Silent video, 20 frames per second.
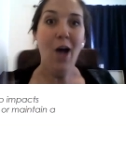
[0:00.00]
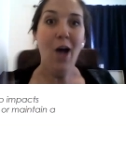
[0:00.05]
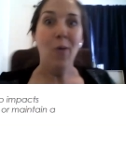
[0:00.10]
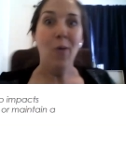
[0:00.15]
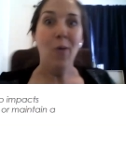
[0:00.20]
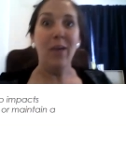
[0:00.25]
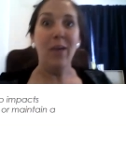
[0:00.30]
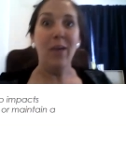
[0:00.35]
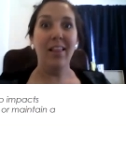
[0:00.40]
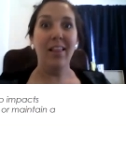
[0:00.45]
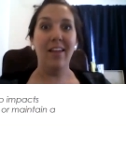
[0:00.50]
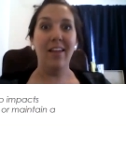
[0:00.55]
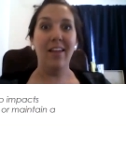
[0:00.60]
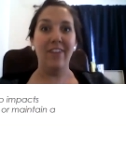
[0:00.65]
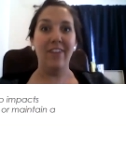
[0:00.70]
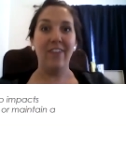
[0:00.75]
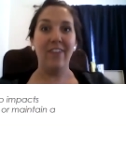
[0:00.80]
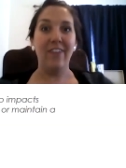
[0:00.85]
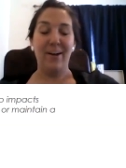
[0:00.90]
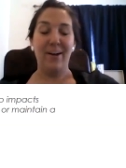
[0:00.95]
We love
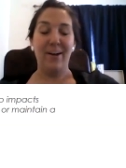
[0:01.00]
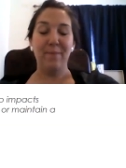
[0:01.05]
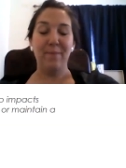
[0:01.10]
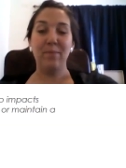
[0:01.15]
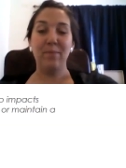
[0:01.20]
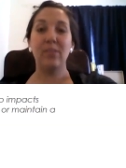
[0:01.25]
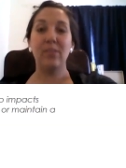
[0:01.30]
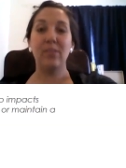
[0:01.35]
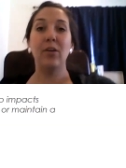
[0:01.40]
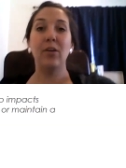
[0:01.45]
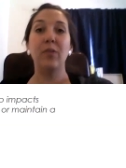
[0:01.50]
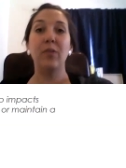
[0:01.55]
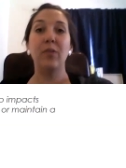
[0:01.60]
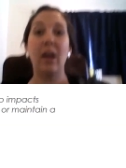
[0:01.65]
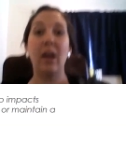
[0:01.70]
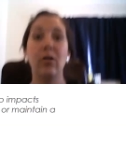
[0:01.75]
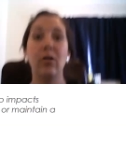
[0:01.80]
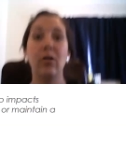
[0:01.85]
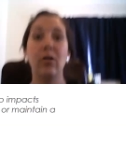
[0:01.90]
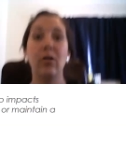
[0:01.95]
it now. So
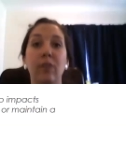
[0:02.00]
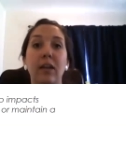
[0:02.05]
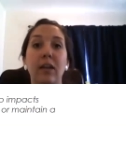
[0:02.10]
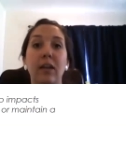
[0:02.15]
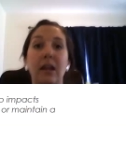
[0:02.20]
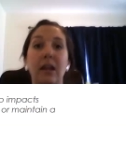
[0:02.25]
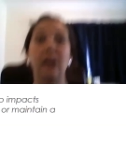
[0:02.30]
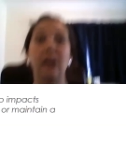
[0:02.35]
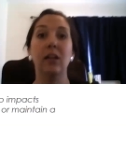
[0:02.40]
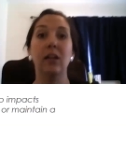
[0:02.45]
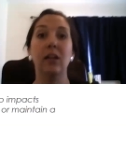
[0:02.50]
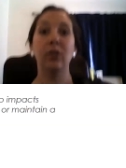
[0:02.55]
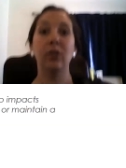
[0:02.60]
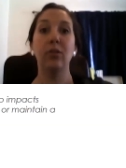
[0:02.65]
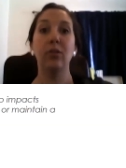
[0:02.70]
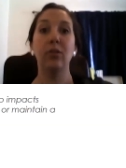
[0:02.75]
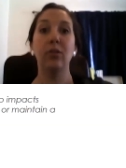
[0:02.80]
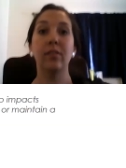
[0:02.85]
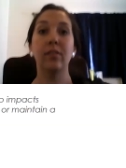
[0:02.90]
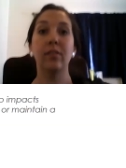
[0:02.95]
now Serenity
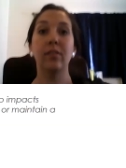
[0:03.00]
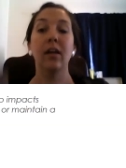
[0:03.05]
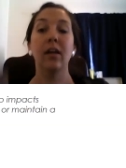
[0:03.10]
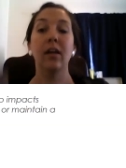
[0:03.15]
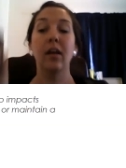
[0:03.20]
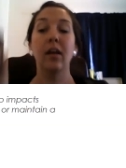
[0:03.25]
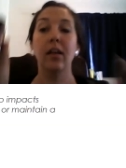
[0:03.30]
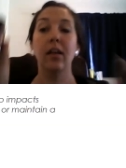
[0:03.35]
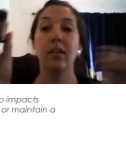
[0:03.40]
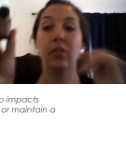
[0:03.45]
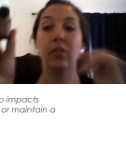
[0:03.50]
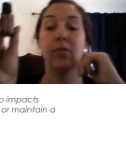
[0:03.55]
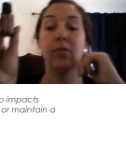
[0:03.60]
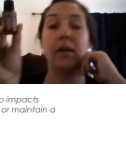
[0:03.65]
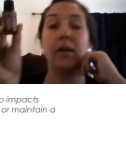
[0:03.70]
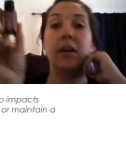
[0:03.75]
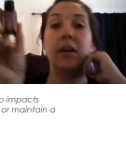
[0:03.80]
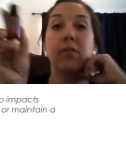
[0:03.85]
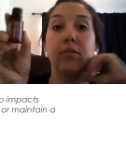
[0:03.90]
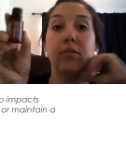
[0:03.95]
includes the
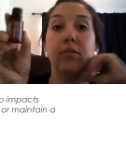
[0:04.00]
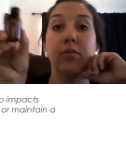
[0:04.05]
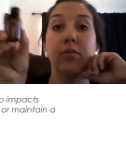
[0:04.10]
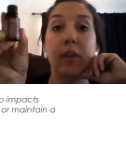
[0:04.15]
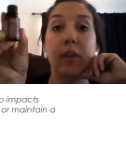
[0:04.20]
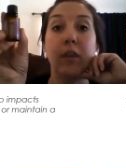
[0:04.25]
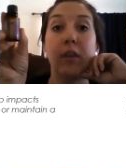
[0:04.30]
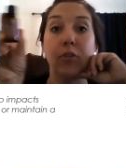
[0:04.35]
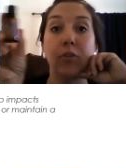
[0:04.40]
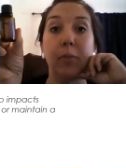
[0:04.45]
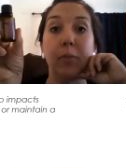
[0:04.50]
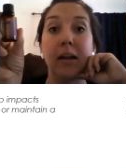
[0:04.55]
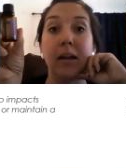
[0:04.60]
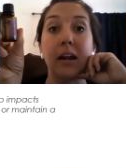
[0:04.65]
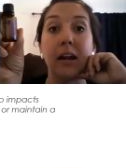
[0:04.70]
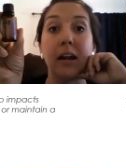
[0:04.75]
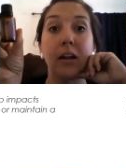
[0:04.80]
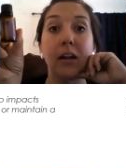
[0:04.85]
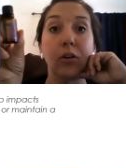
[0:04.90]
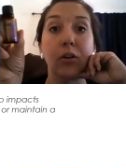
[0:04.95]
Serenity Restful Blend
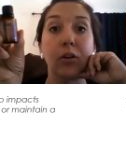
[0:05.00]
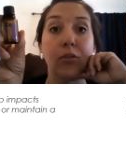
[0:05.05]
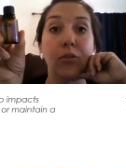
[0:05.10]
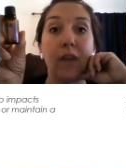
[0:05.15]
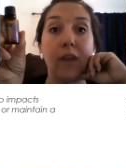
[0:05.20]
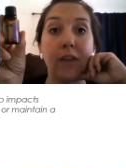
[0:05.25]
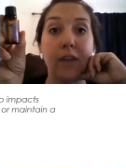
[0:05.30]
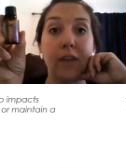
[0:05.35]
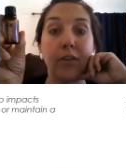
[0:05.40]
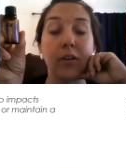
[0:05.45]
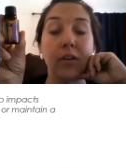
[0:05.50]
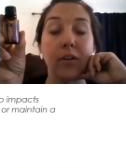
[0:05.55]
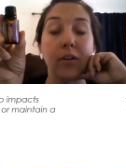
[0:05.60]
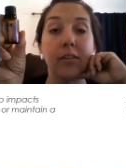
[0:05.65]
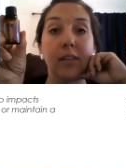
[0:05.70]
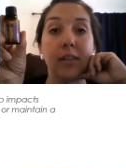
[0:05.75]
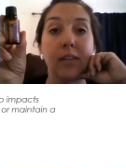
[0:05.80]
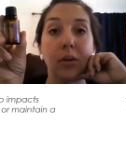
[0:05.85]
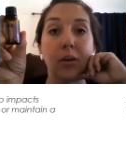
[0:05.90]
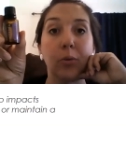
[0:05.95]
includes vetiver,
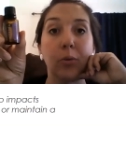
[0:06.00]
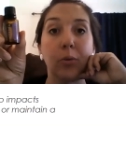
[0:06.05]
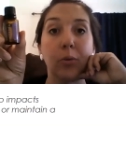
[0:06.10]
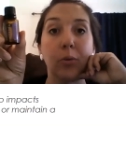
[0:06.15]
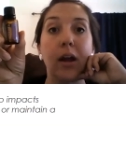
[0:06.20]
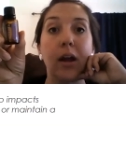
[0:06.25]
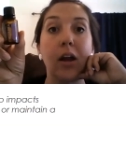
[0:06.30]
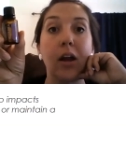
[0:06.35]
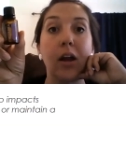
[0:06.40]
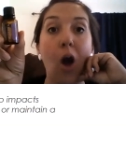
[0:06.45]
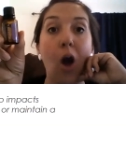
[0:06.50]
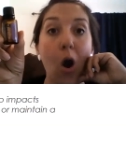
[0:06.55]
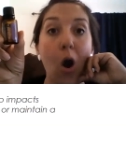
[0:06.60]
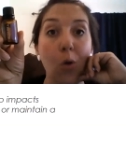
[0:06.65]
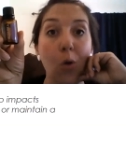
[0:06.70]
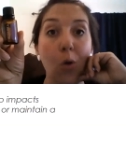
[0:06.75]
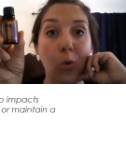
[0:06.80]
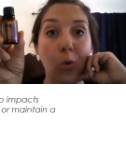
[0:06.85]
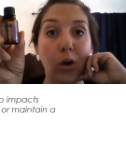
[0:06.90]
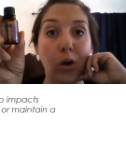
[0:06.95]
cedarwood, and ho
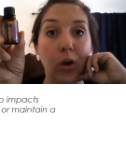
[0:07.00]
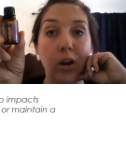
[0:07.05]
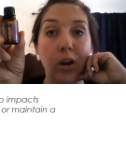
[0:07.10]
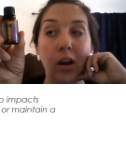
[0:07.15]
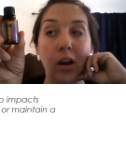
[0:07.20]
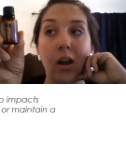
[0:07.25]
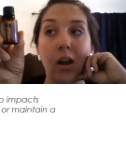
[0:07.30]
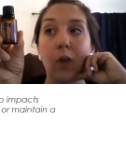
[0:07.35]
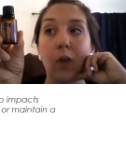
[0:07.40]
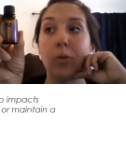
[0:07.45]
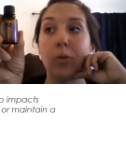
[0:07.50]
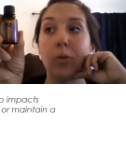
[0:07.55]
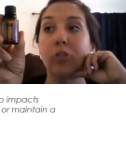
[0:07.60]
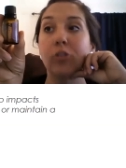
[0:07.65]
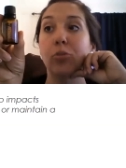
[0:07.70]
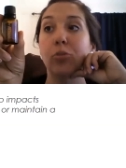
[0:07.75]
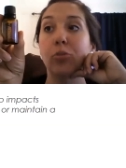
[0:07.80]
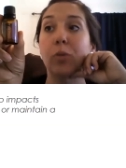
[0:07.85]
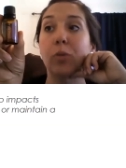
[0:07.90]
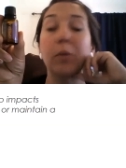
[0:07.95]
wood, which
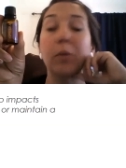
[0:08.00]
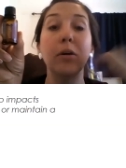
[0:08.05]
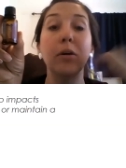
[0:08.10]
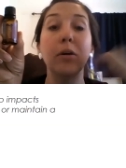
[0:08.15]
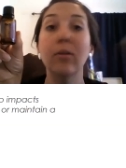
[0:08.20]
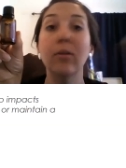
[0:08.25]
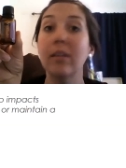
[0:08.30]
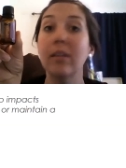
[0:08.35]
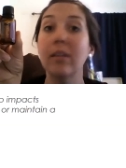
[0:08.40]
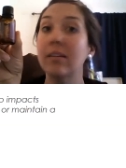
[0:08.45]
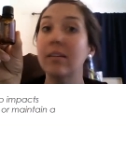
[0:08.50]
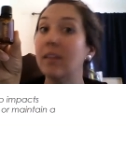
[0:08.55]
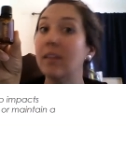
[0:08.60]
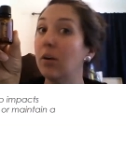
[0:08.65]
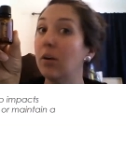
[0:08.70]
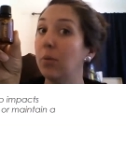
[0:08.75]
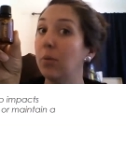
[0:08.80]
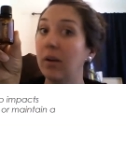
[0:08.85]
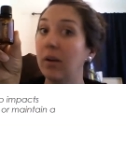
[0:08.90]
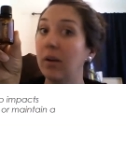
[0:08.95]
we were using
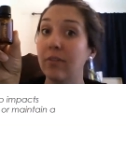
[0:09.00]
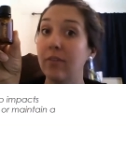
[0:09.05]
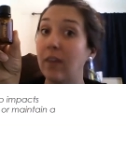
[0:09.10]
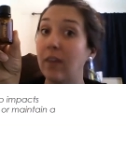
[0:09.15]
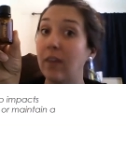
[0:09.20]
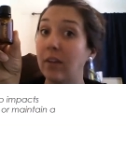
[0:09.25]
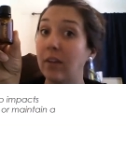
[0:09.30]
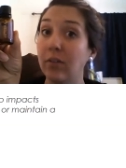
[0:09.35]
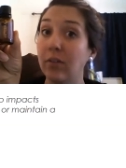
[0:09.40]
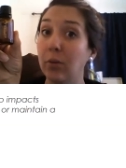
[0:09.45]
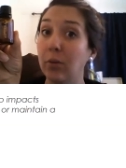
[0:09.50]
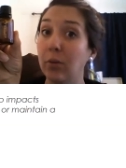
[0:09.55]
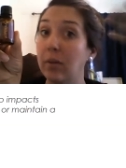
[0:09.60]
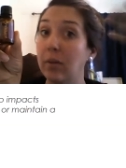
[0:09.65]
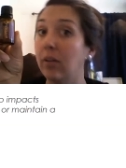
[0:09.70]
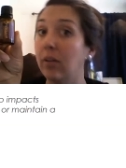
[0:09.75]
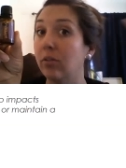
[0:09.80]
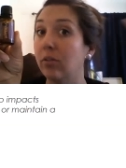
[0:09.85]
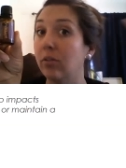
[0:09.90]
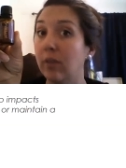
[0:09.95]
cedarwood and vetiver with
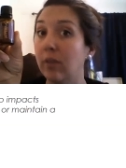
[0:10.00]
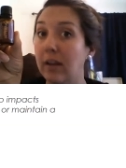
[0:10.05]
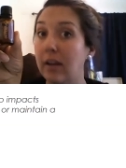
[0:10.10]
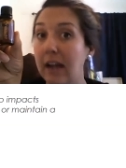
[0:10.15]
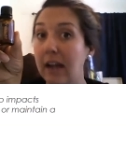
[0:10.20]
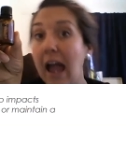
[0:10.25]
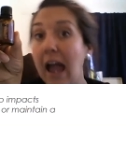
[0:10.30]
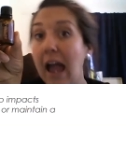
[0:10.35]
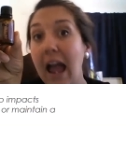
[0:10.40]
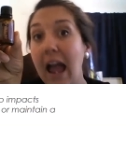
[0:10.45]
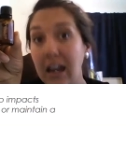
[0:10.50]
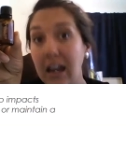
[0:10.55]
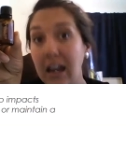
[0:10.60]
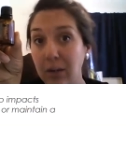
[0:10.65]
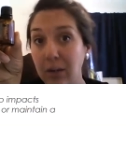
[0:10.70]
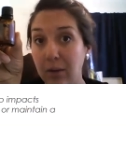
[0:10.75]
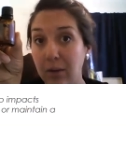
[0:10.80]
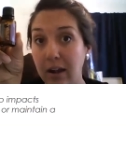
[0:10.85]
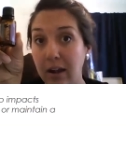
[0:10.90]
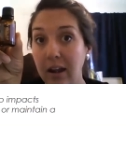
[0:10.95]
our Serenity
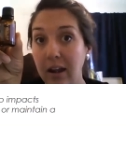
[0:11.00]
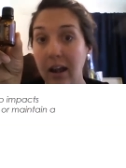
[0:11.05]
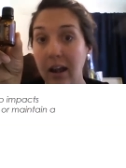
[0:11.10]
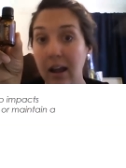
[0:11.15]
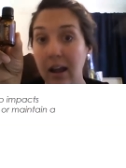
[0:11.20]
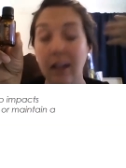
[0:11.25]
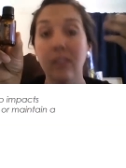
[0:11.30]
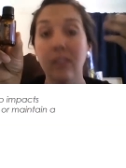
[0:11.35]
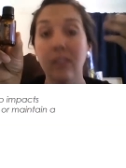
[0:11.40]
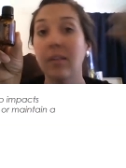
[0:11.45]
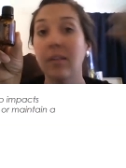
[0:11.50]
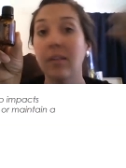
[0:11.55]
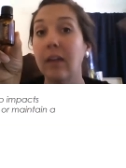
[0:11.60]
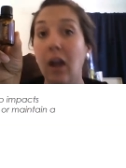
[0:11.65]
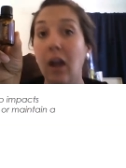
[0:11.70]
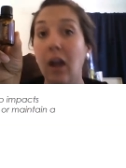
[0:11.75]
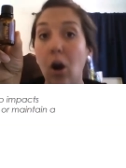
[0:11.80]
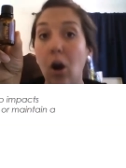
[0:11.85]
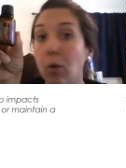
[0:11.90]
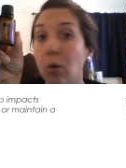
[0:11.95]
anyway, and that's something I
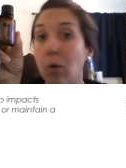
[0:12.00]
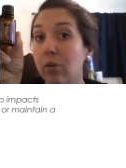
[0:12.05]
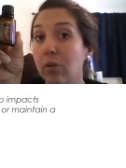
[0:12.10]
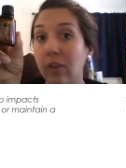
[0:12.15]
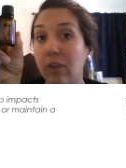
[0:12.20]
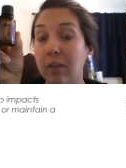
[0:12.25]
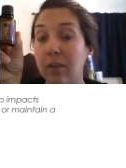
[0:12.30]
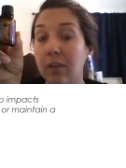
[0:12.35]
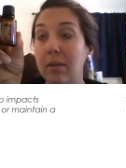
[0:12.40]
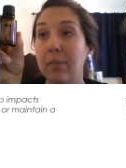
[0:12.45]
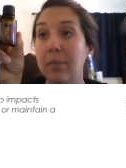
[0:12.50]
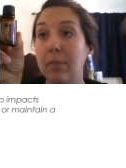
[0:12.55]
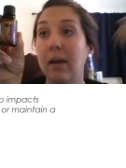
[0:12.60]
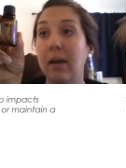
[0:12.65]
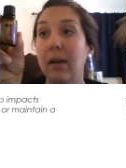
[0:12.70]
always recommend in my